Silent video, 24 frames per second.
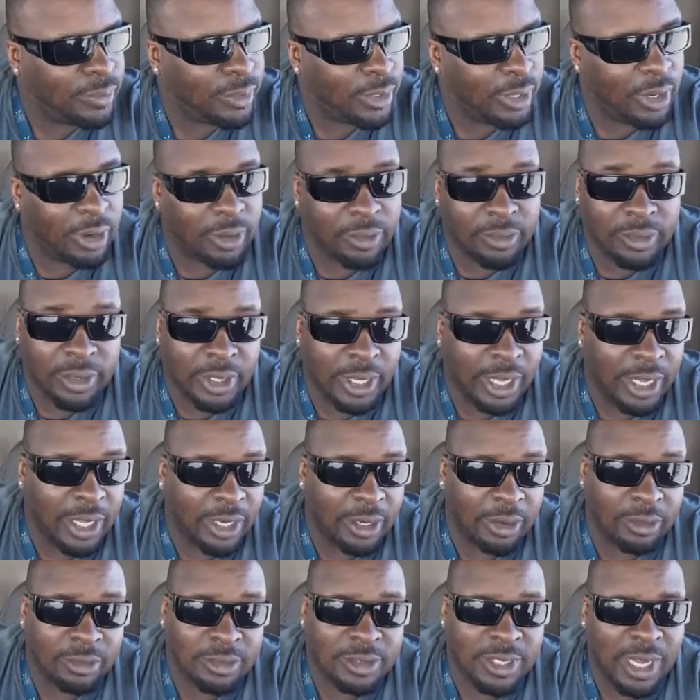You know,
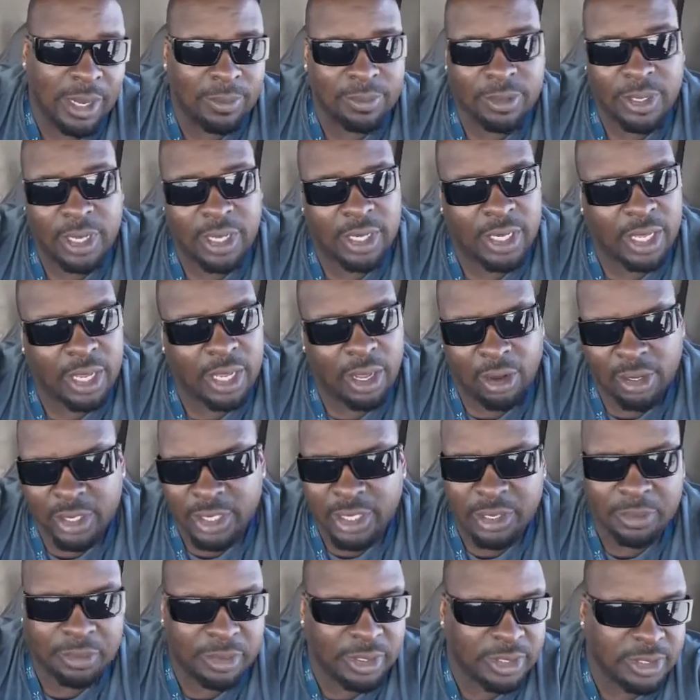and on top of that, they all
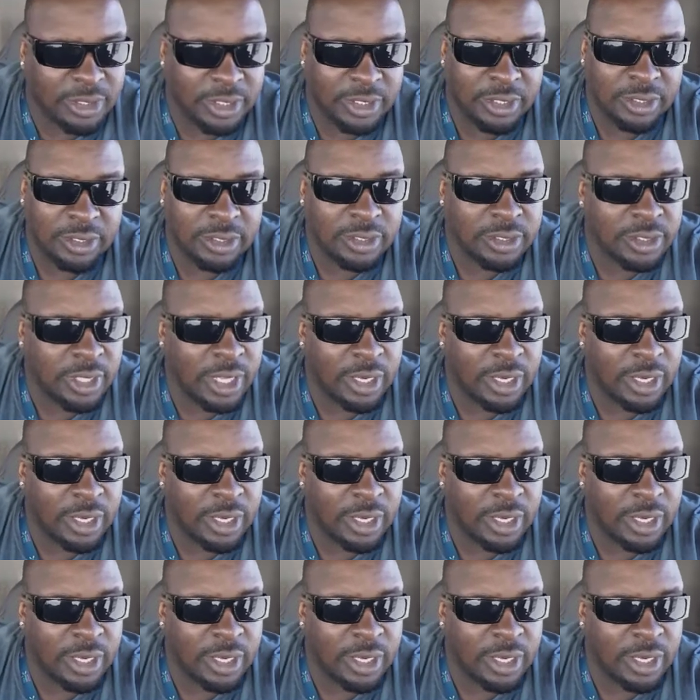in your business.